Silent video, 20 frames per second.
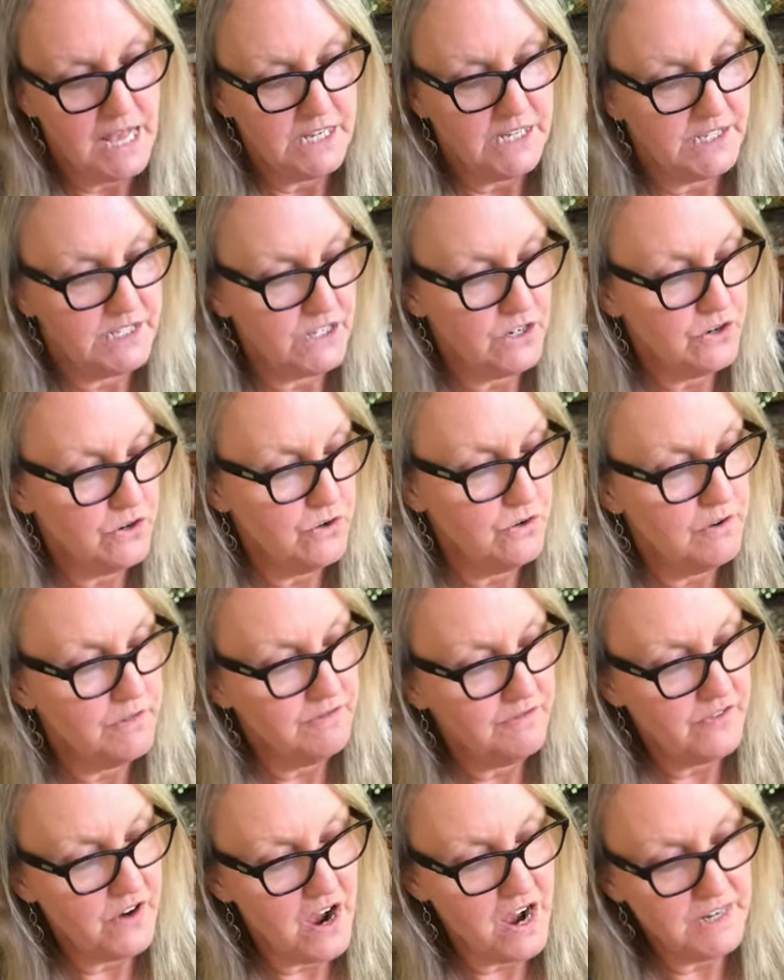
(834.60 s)
So
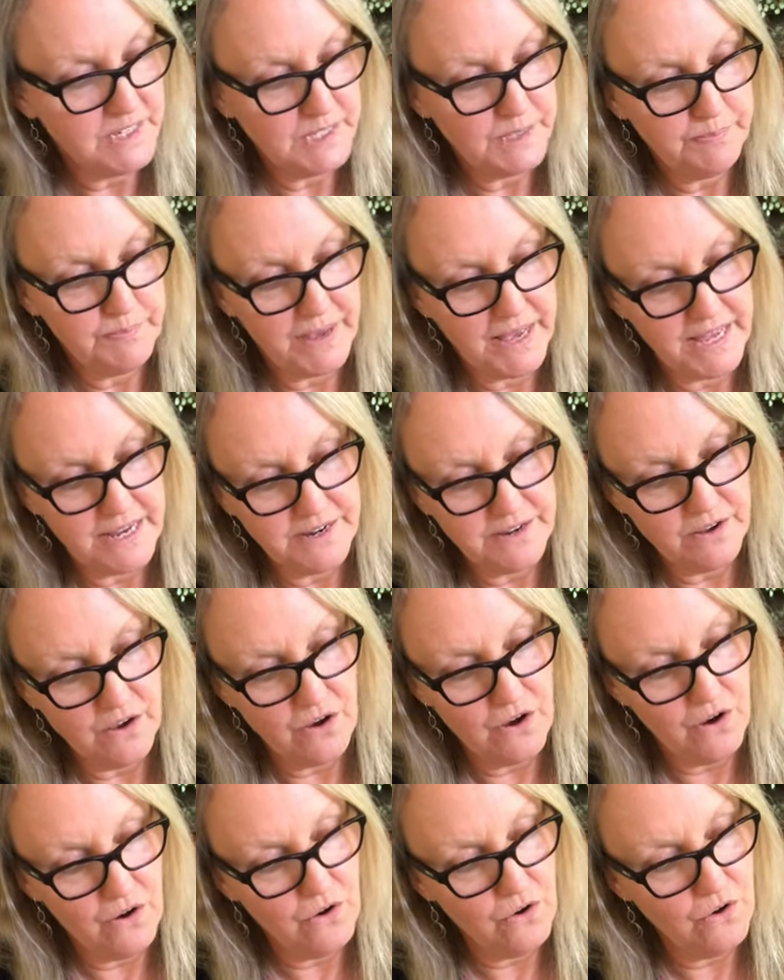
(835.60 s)
frogs spend
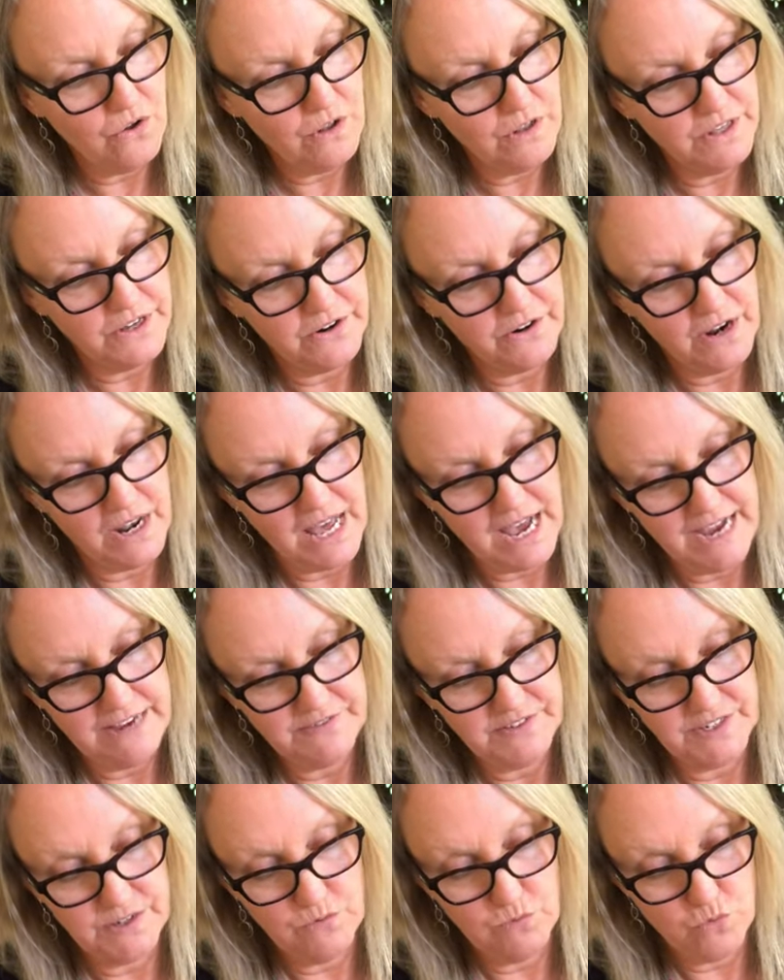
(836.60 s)
all their
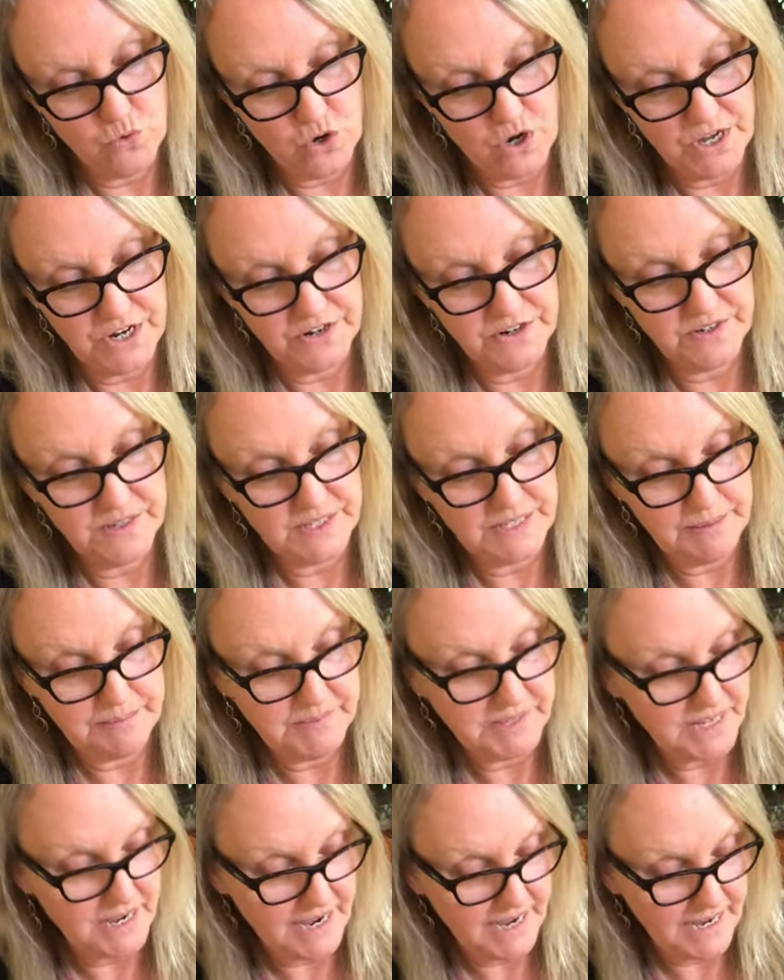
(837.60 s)
lives in water
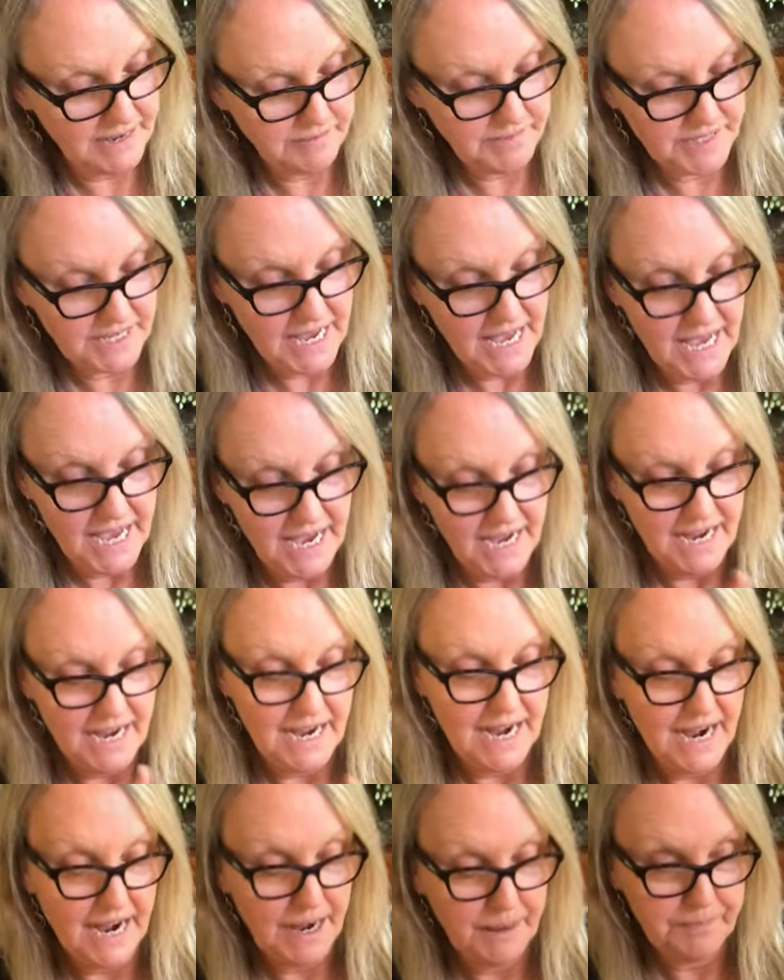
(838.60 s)
sometimes,
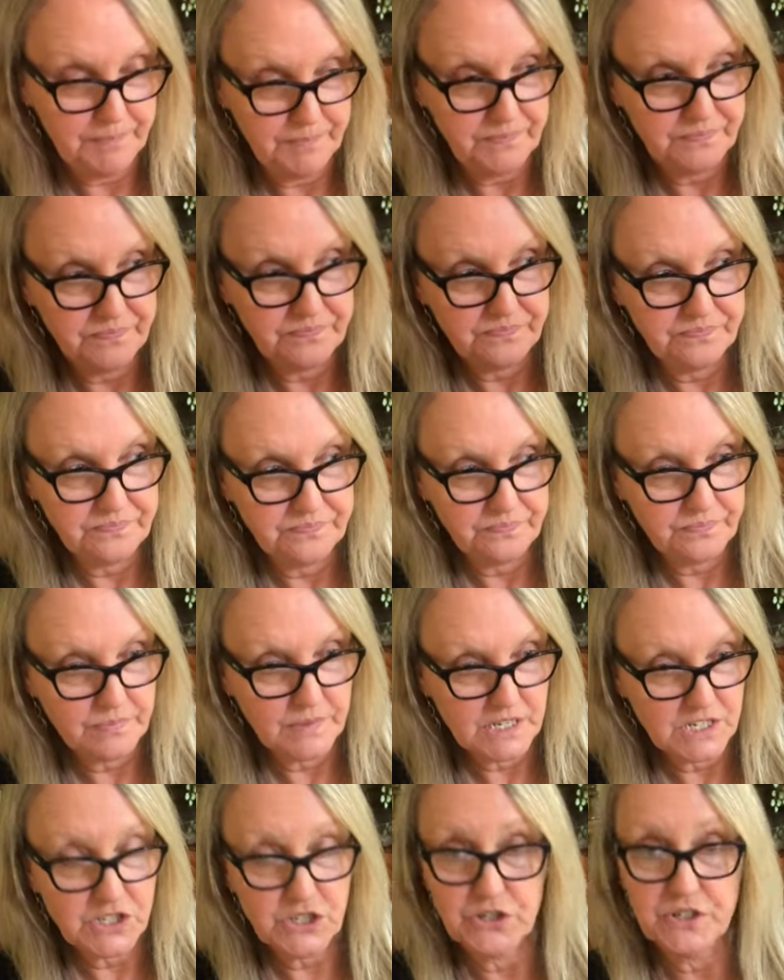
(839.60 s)
um,
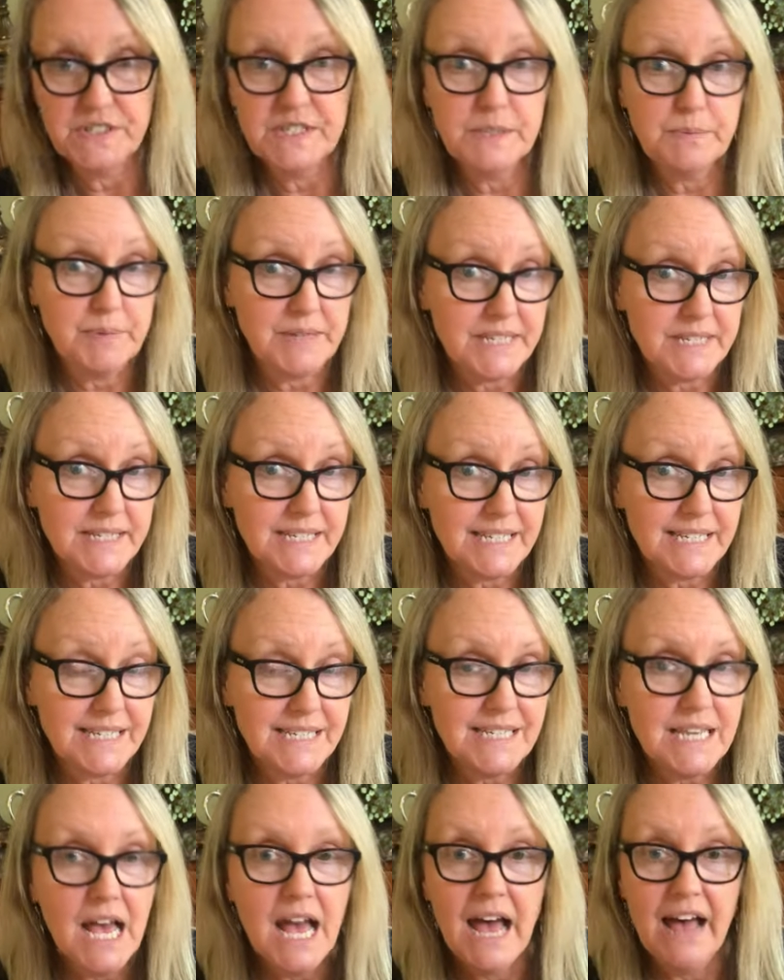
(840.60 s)
certain
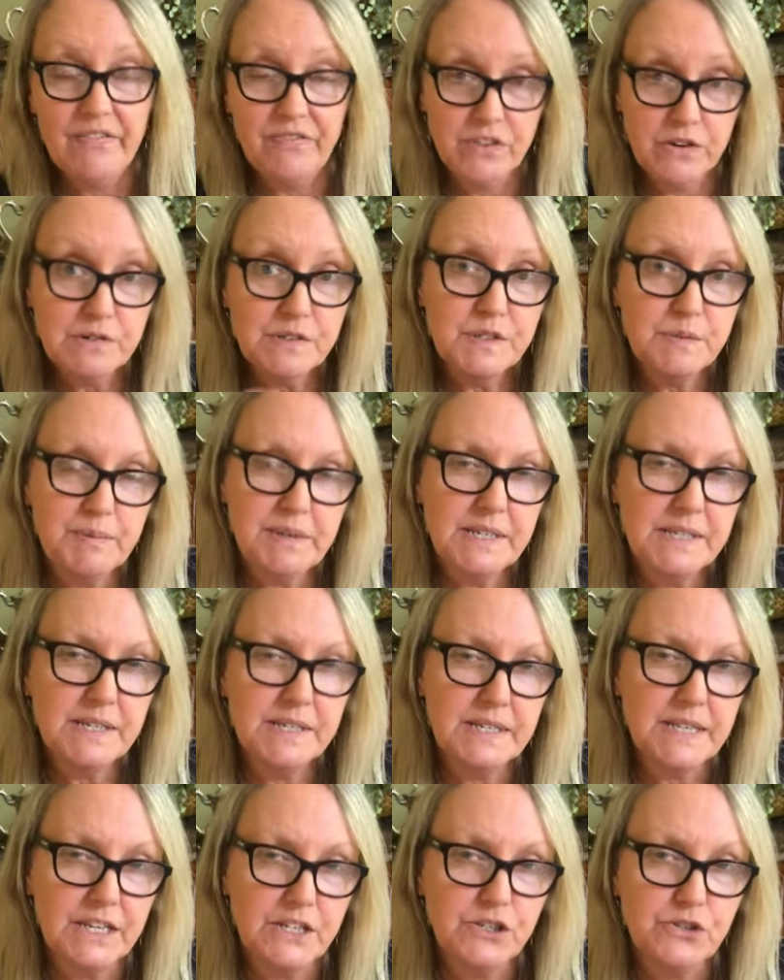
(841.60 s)
species. And those
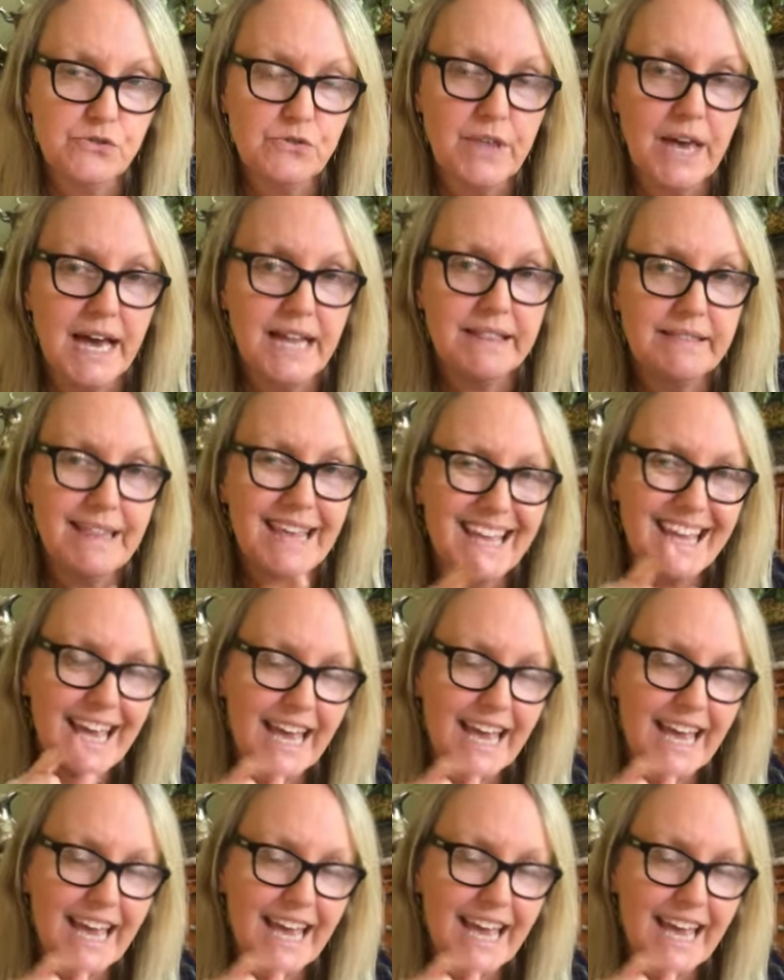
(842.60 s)
species that do that, they